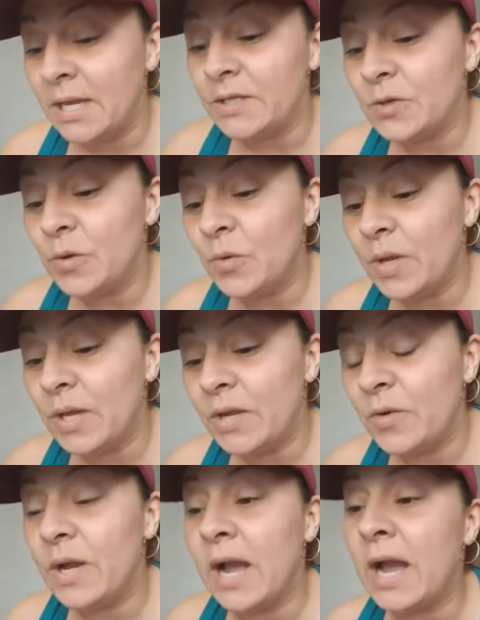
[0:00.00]
So,
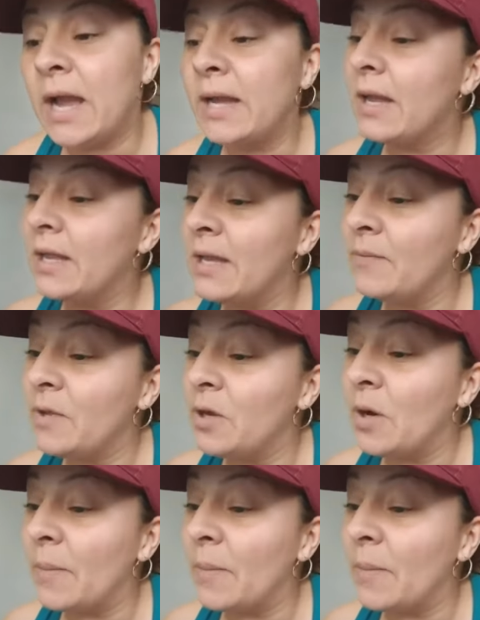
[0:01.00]
I, you know,